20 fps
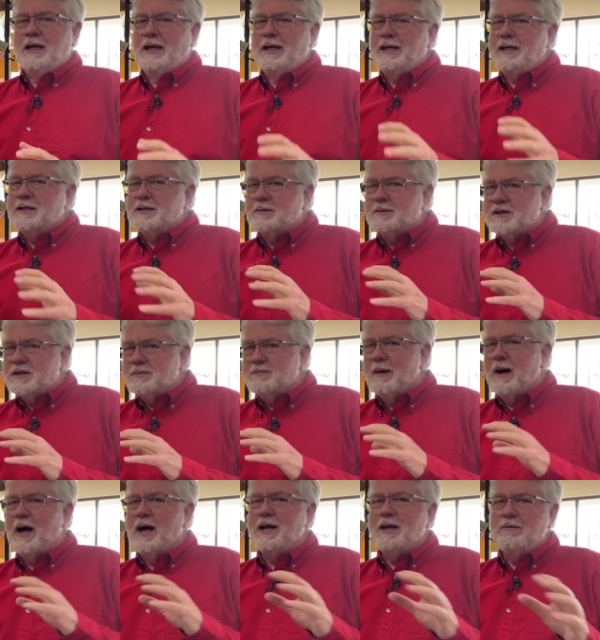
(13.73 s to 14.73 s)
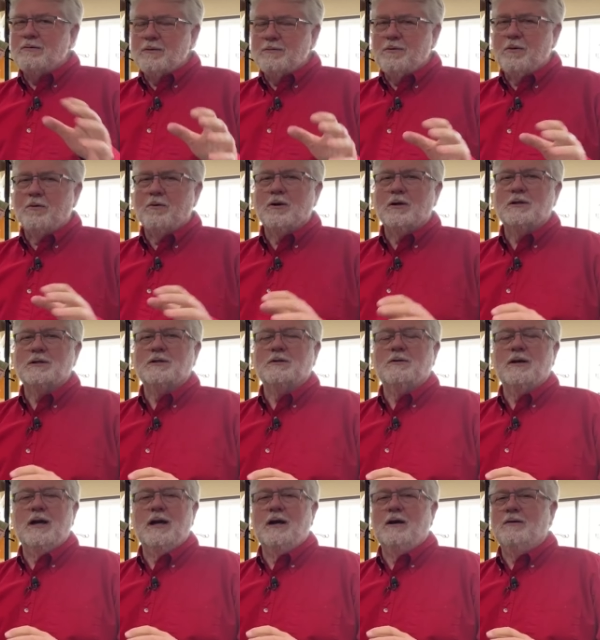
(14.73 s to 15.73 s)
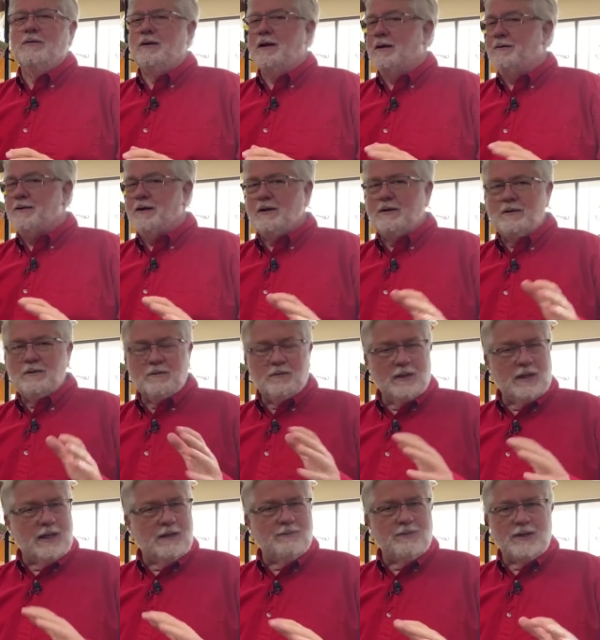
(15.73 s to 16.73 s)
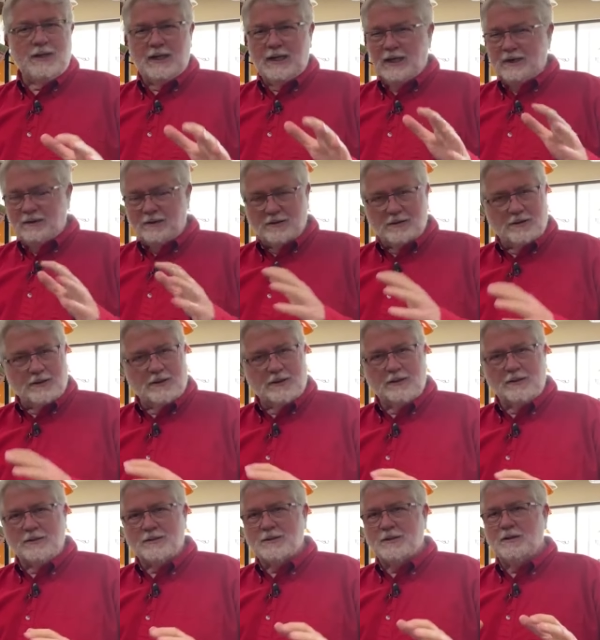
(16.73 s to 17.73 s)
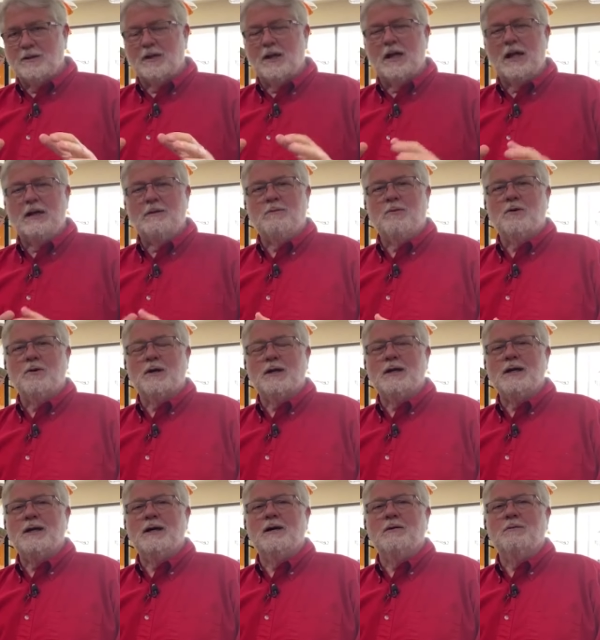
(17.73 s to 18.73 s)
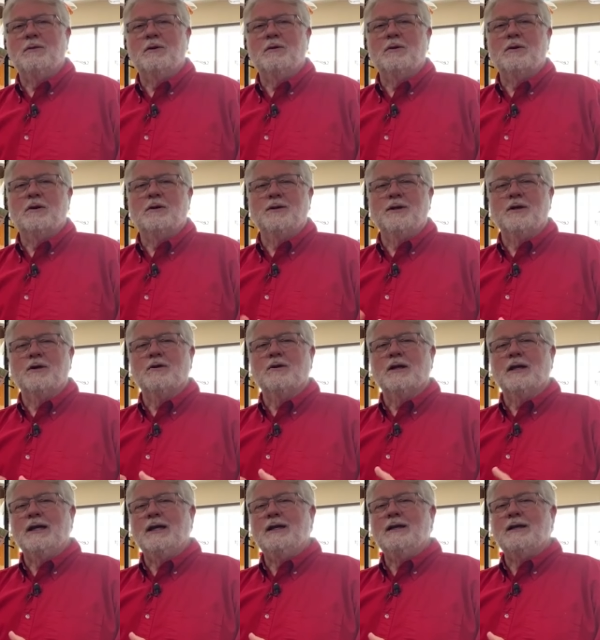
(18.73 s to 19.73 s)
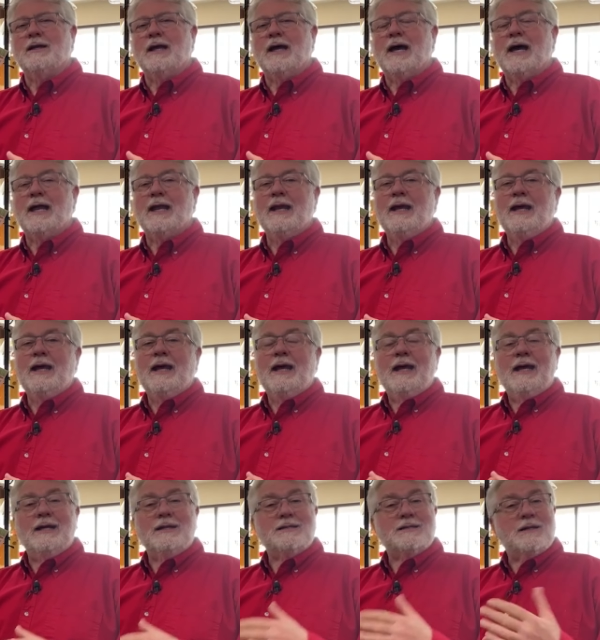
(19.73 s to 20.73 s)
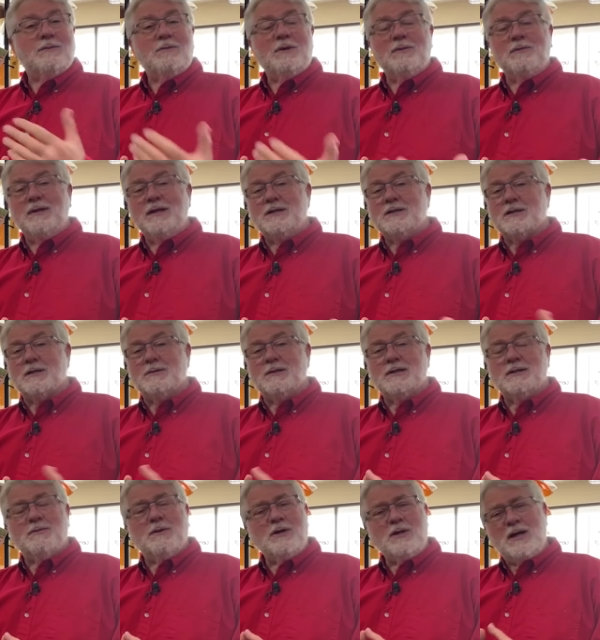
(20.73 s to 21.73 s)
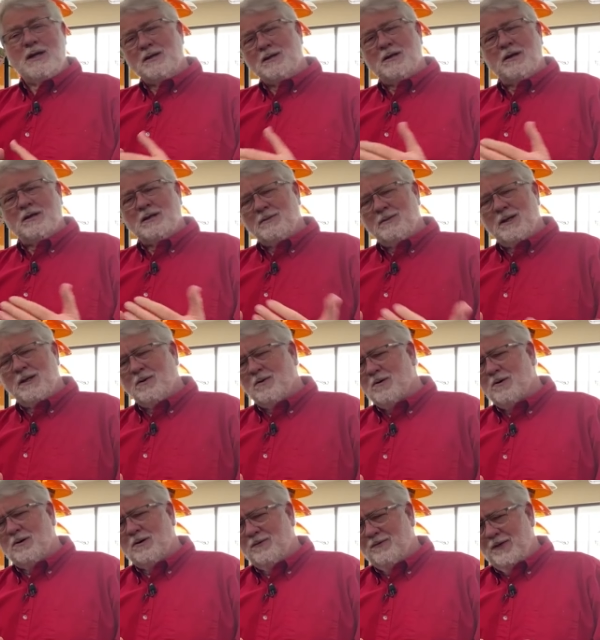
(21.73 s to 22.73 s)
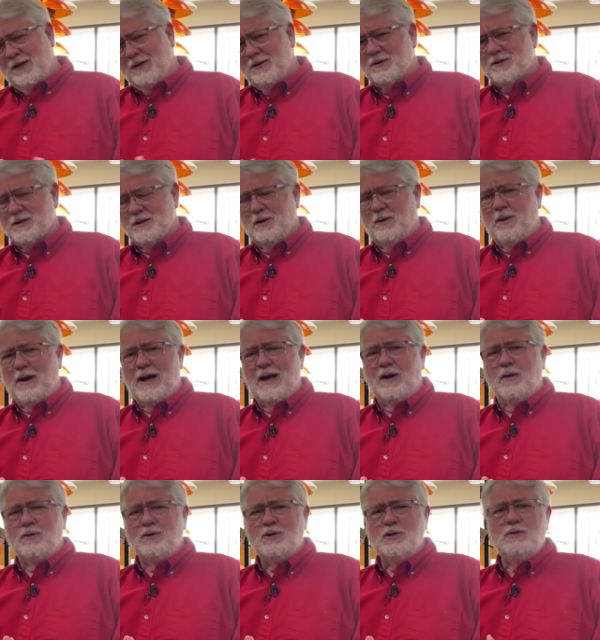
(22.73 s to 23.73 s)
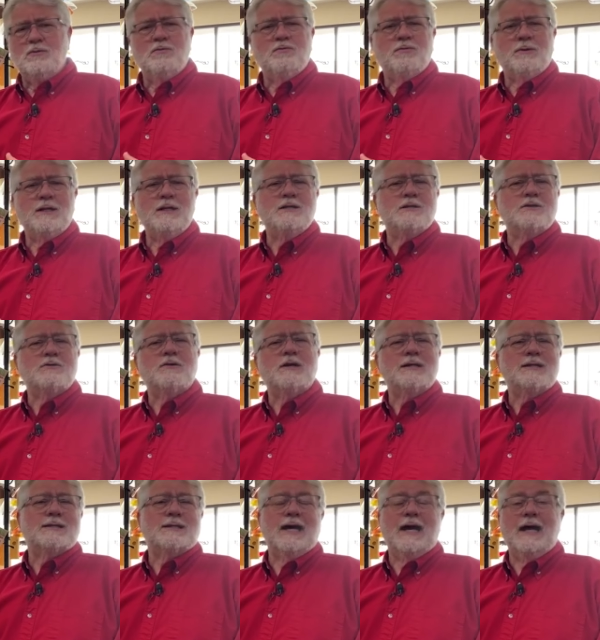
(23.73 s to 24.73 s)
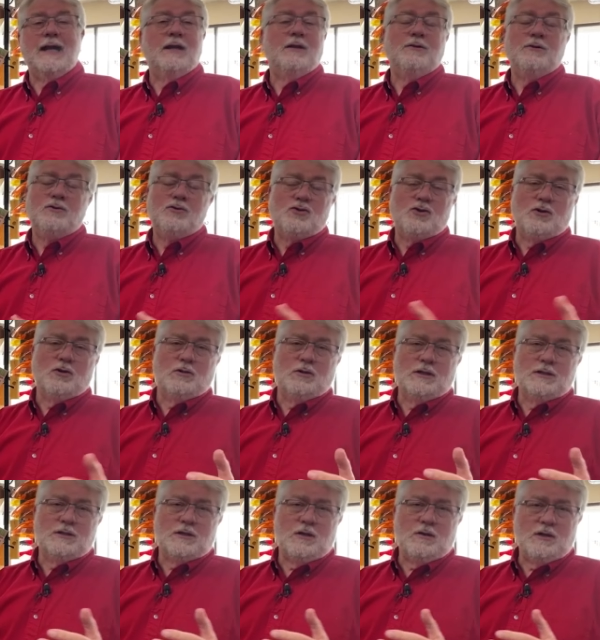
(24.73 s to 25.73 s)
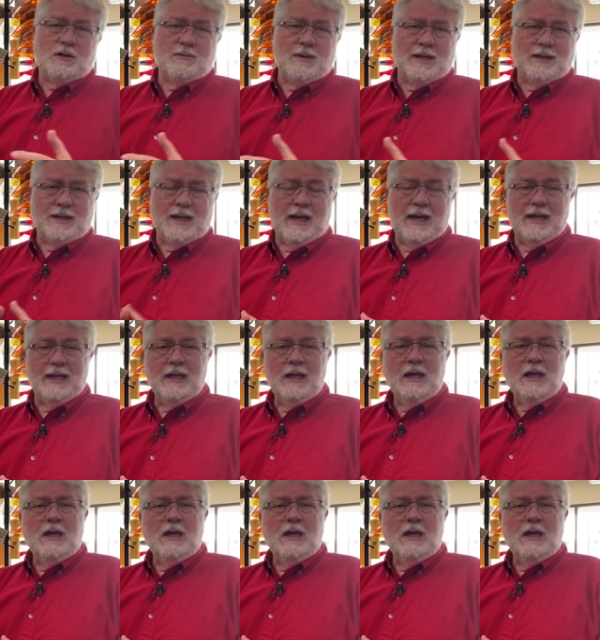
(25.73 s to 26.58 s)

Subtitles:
getting some spotty reports around, nothing heavy yet. So there's still a lot more to come, but we're on the early end of that. And someone mentioned to me, he said, Mark, you hadn't talked about oriole feeders in a while. Would you please address that? And I said, sure, let's talk about that.